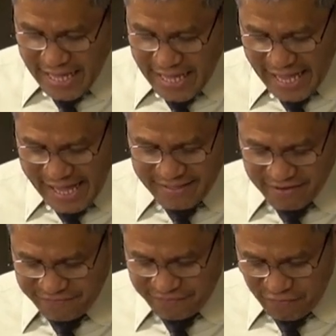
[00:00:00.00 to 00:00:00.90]
and the
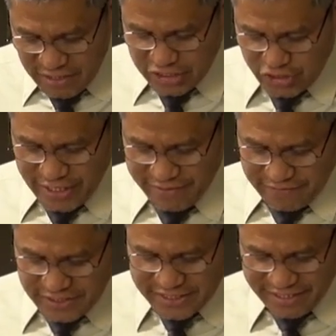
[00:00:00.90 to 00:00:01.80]
foolish in
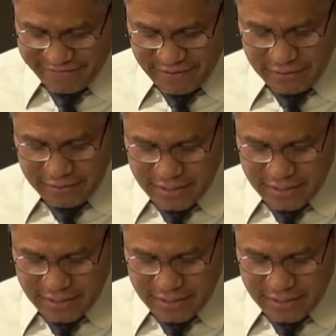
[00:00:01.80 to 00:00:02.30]
verse 7,